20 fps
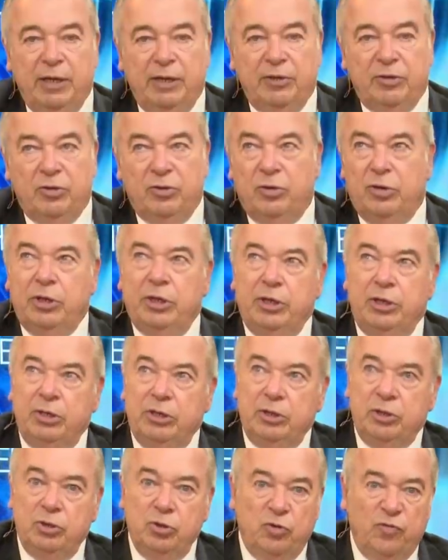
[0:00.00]
either
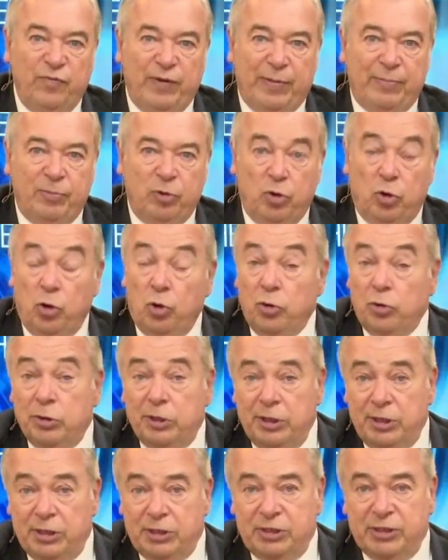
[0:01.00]
in November,
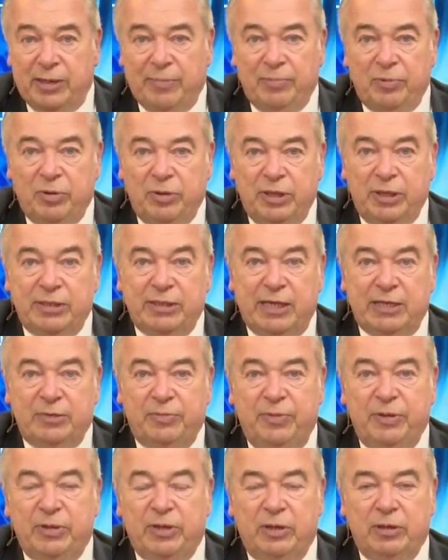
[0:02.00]
early December. This has to
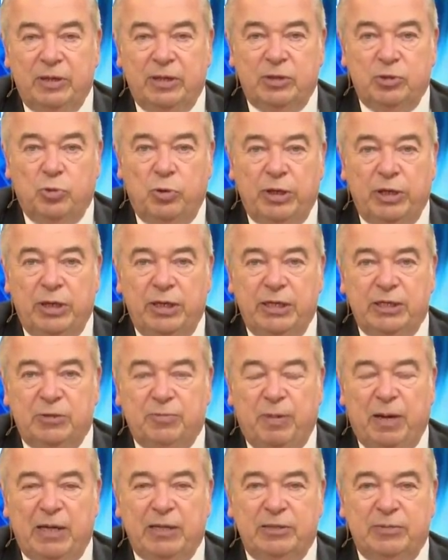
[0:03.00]
be done as quickly as
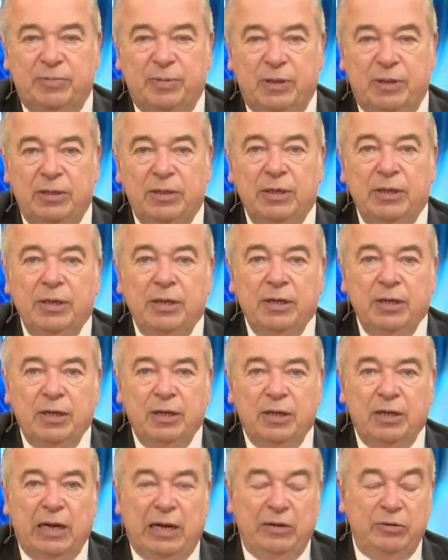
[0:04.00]
possible.
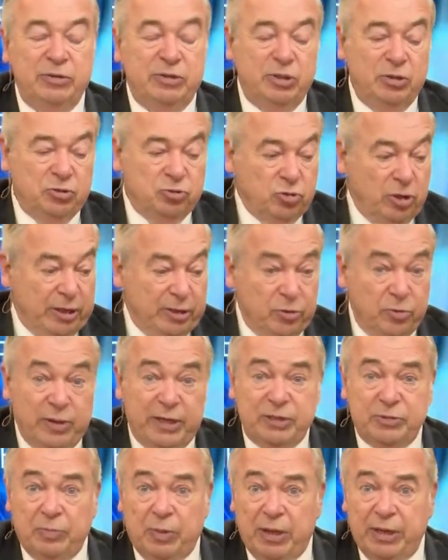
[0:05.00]
Uh, I was here trying to
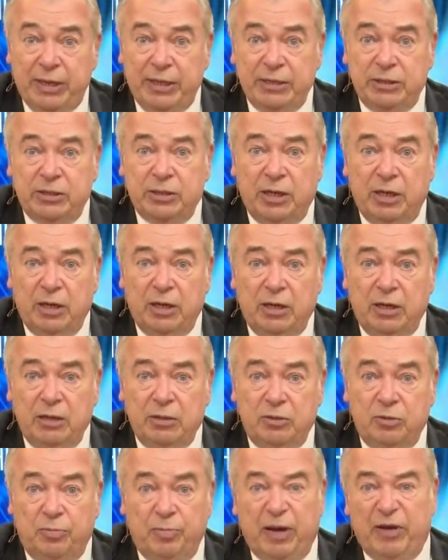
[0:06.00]
raise monies uh,
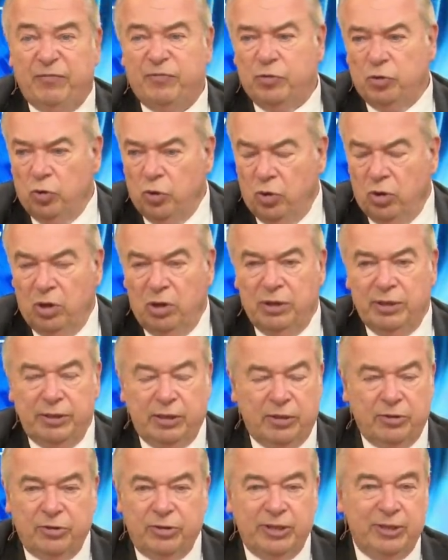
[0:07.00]
to pay for the hall and
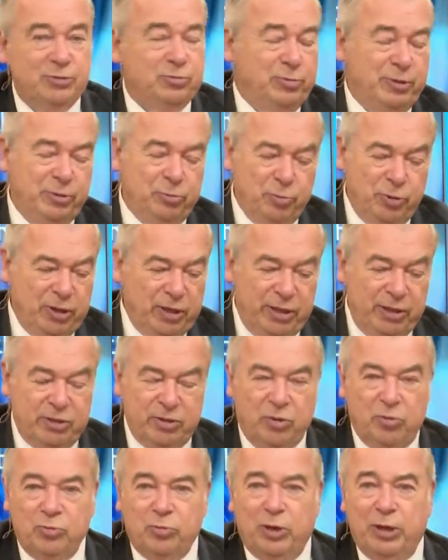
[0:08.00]
other things. We really
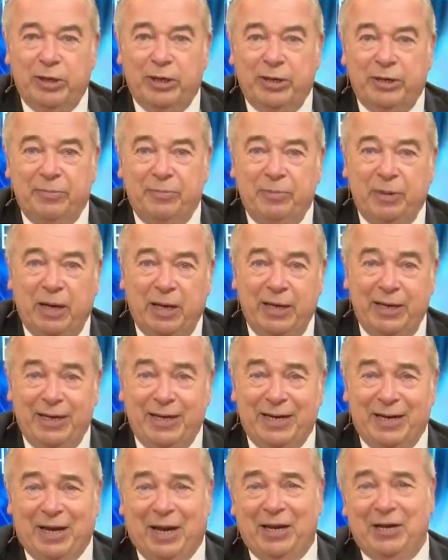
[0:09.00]
don't run on, a, on
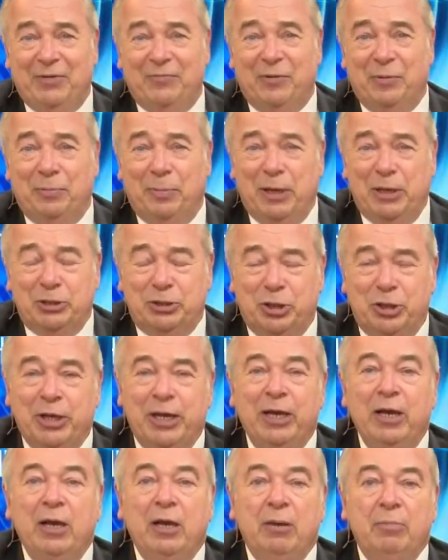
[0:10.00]
any kind of a budget.
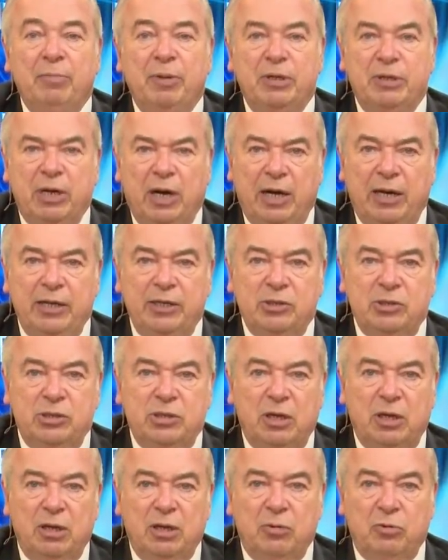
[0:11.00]
But God
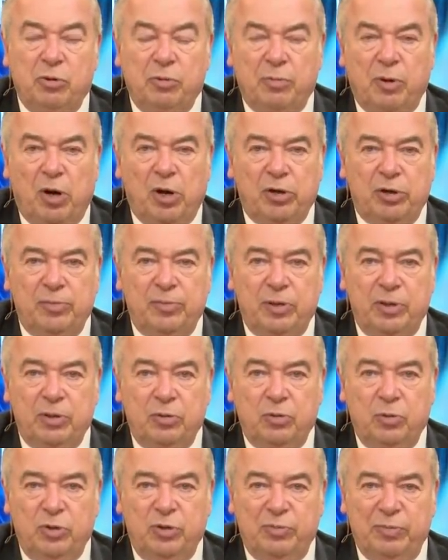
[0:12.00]
is uh, remarkable
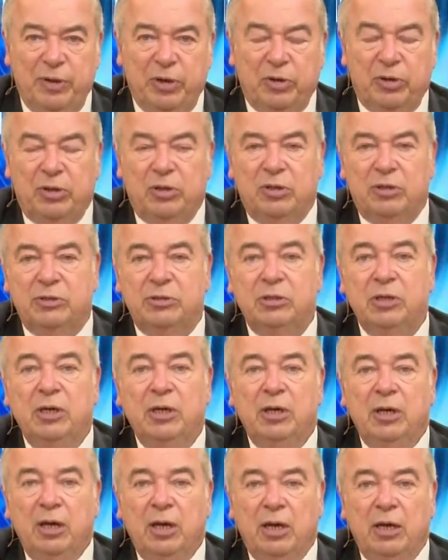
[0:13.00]
with miracles.
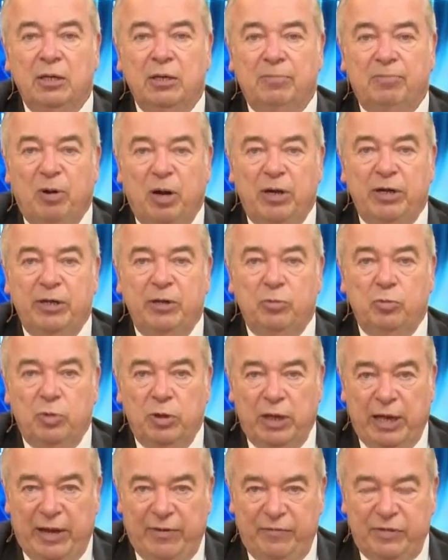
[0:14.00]
Uh, the party
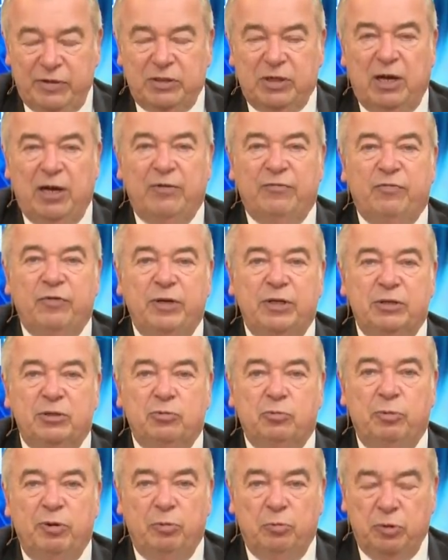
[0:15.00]
will have its conference.
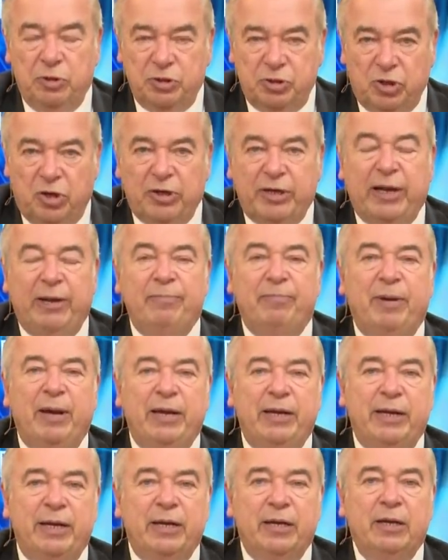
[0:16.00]
We will start
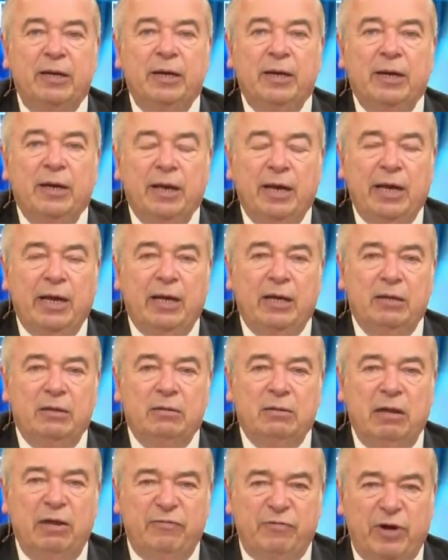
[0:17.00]
campaigning.
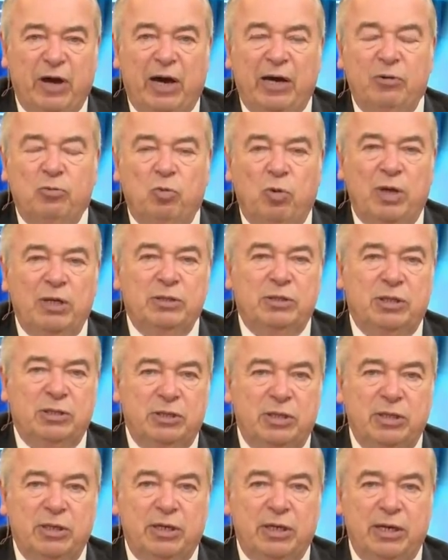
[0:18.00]
And if God wants us
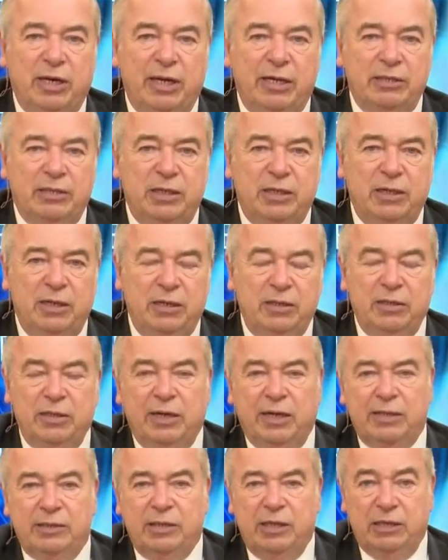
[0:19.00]
in the Knesset in the
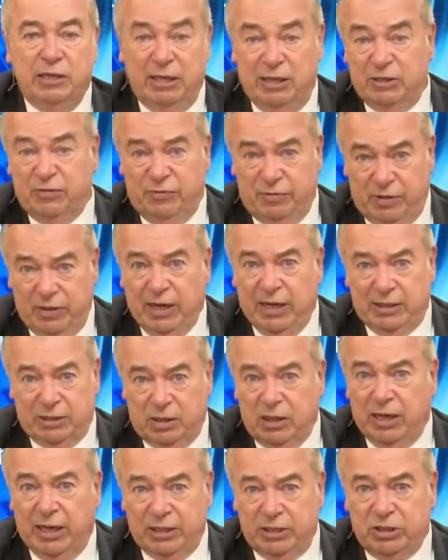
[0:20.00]
next in these next
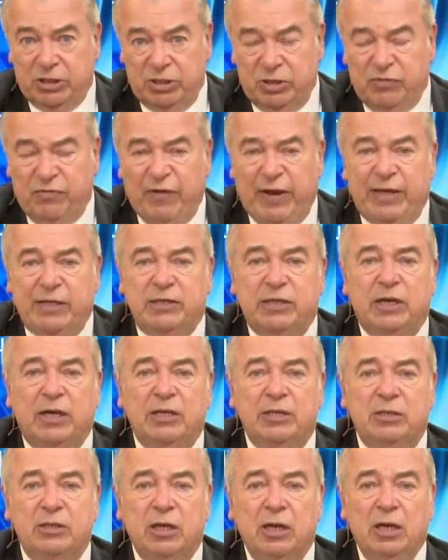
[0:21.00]
elections facing
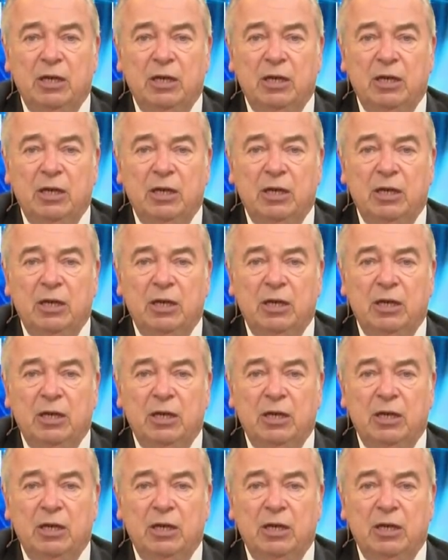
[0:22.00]
us,